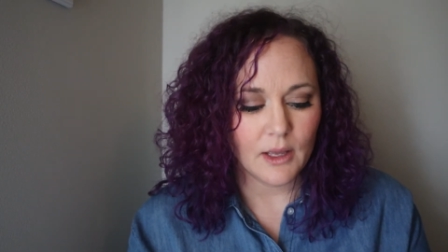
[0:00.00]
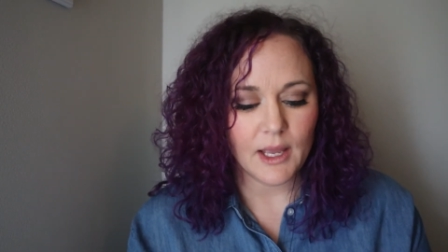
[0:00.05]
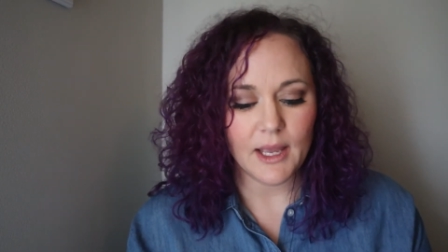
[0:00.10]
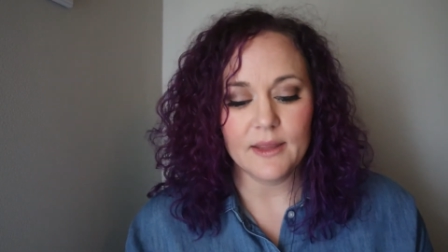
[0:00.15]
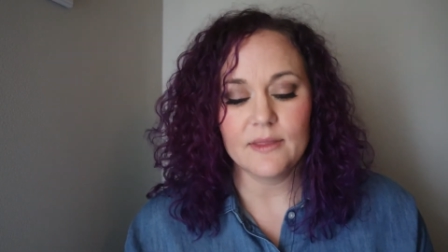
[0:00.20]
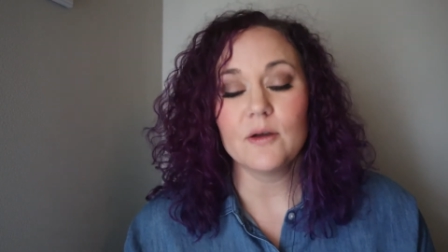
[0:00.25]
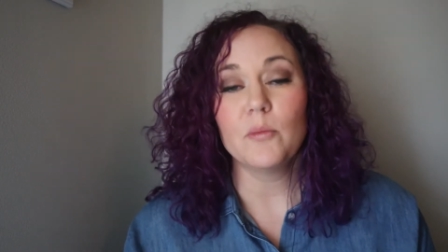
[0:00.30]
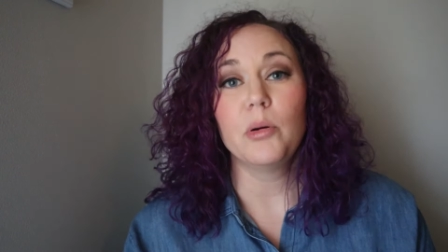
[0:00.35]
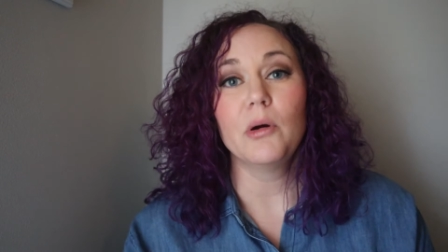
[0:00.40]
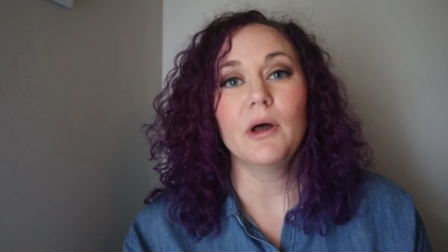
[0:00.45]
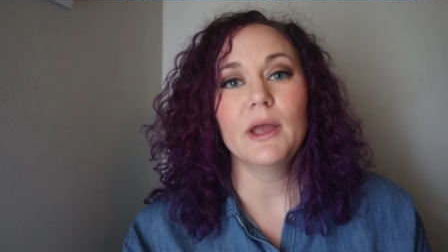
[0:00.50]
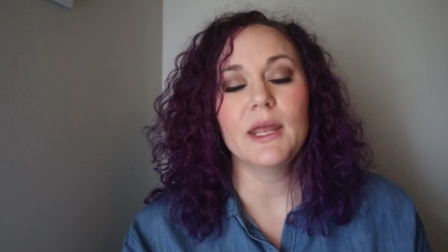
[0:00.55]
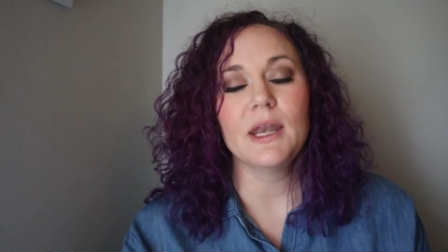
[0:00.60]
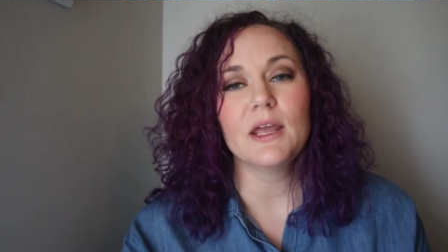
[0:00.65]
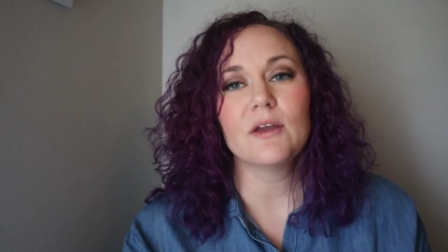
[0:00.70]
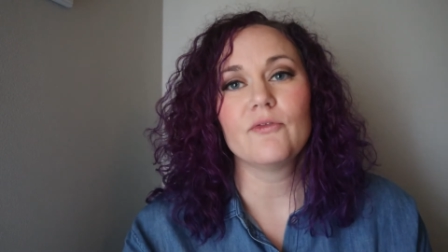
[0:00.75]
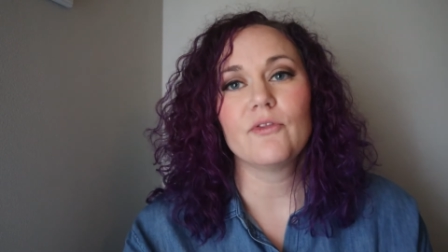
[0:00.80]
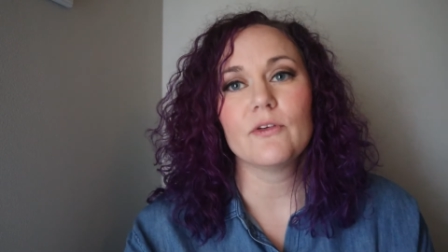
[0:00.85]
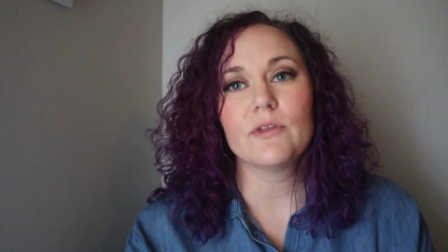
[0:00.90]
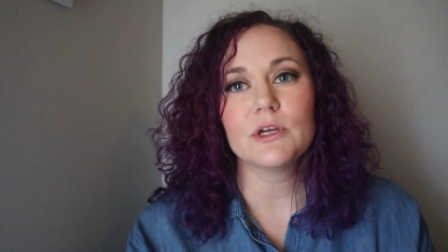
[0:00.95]
And the
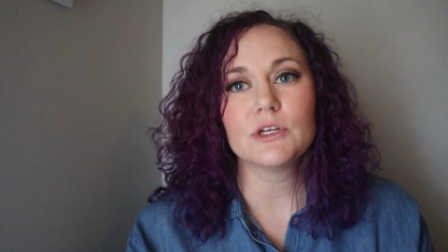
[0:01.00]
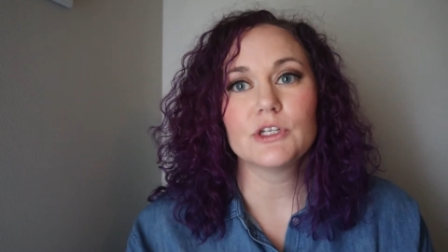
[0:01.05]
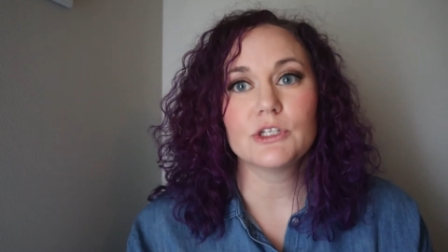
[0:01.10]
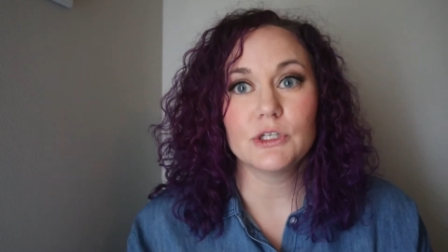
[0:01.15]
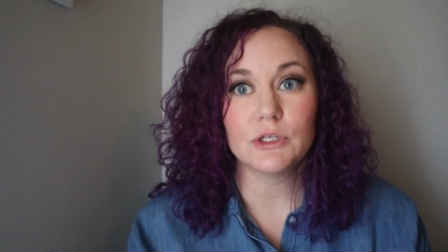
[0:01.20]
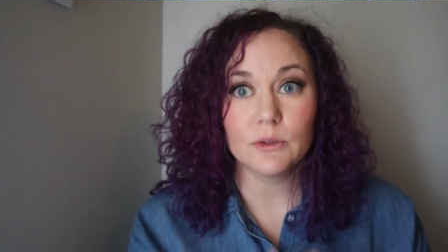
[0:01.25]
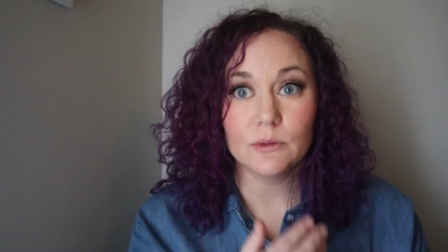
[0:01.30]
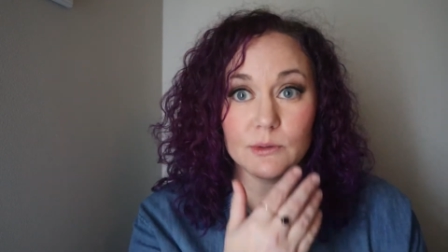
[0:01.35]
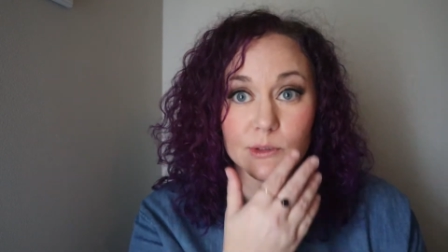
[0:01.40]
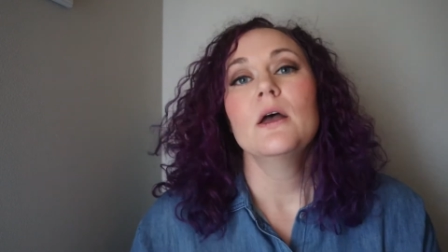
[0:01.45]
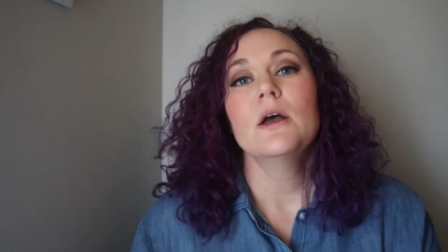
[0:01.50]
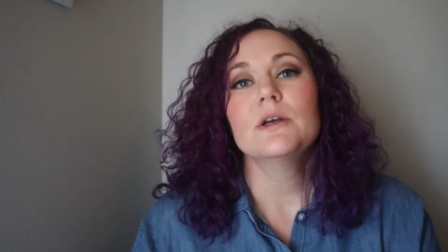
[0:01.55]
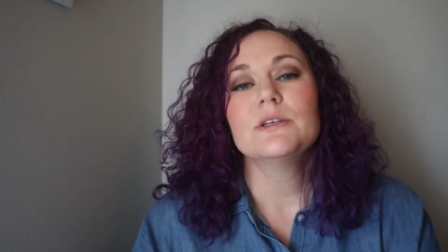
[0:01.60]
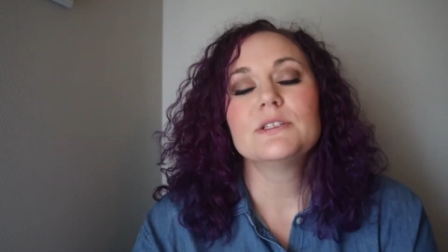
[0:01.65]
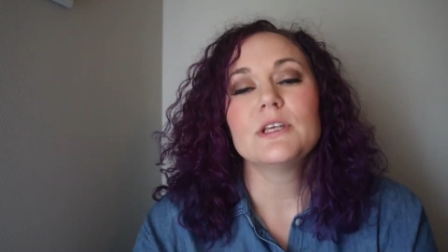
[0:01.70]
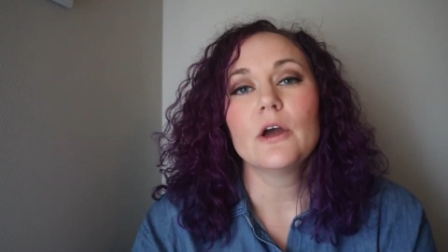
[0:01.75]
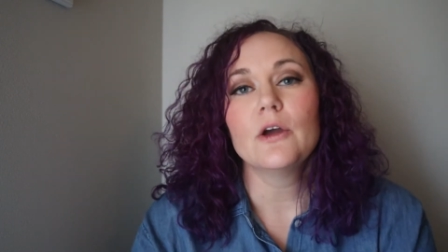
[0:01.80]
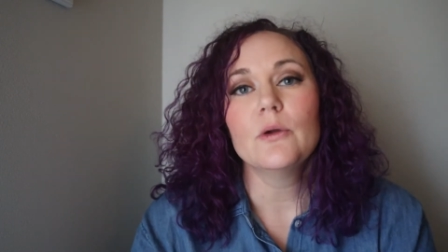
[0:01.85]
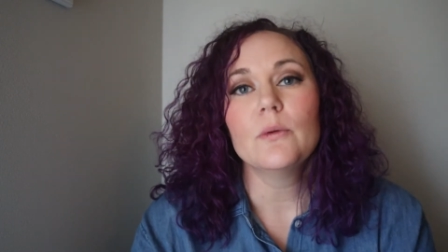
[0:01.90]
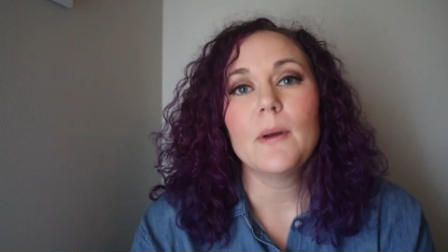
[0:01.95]
planning for the shoot.
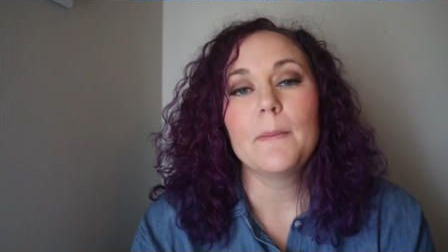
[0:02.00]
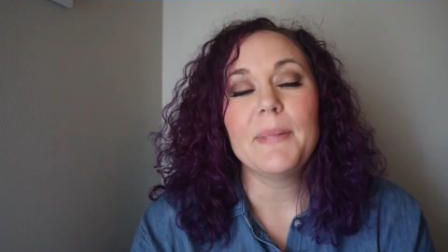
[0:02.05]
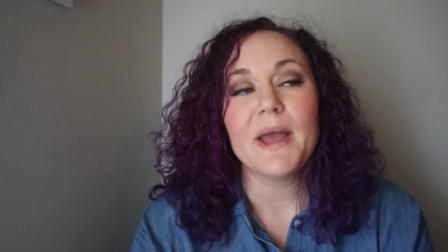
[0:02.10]
So